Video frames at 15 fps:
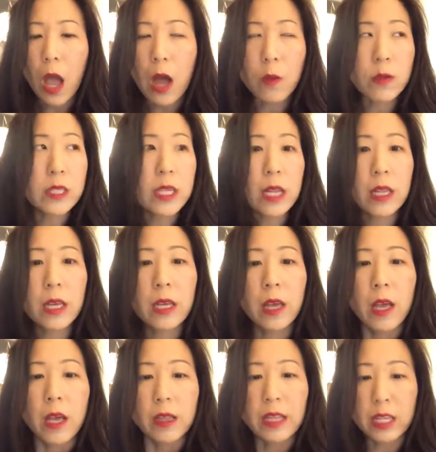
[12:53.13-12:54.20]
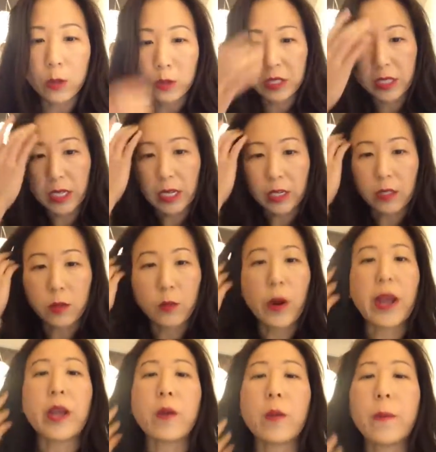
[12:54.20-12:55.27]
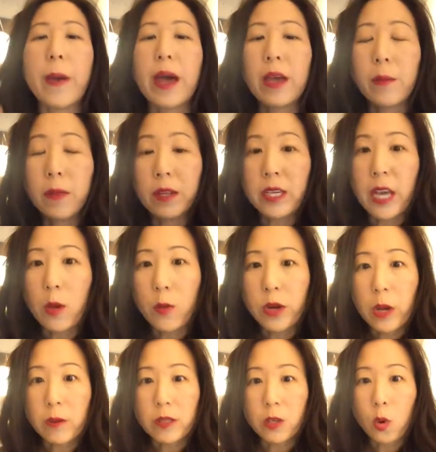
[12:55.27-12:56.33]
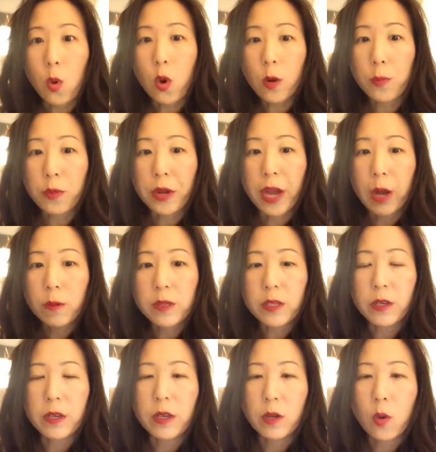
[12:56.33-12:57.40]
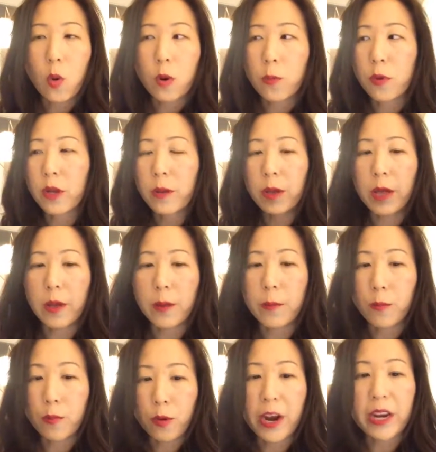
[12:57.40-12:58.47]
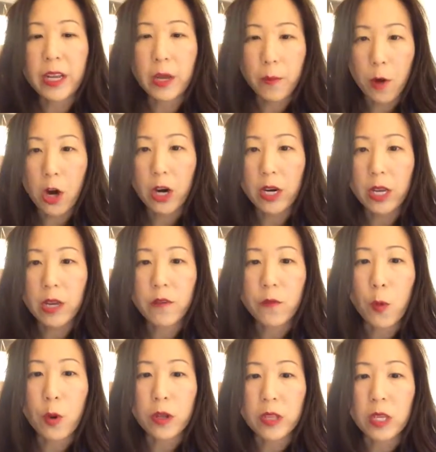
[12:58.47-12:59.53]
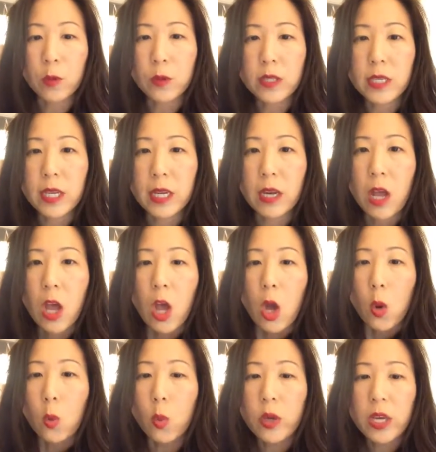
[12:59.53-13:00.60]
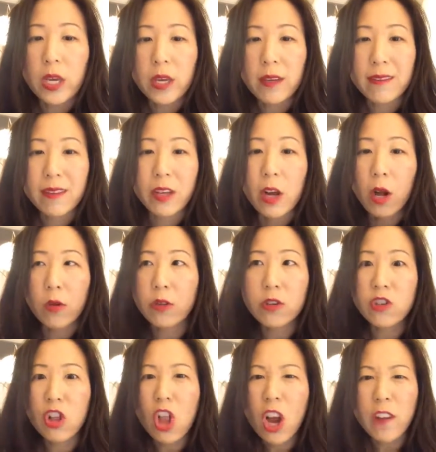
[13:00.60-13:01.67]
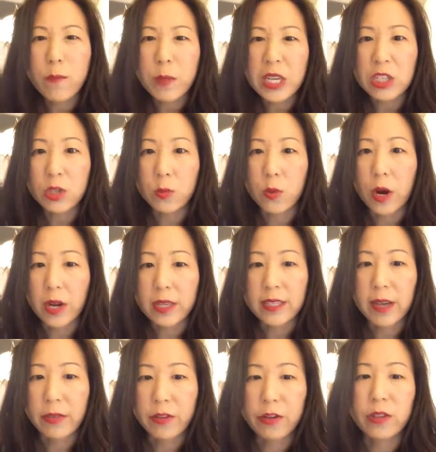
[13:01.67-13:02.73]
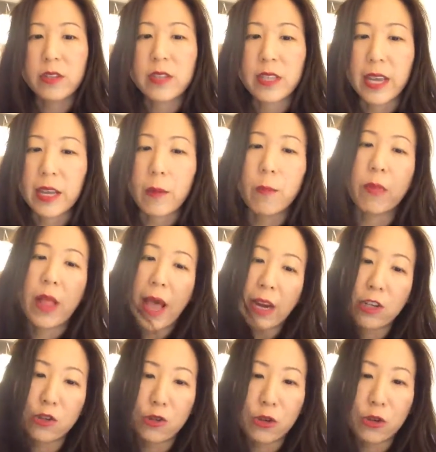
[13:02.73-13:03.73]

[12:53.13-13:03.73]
I was selling lean cuisines, right? Back in the day when I was in corporate, I was a corporate branding and marketing for lean cuisine. There's a lot of Me Too products out there that's like black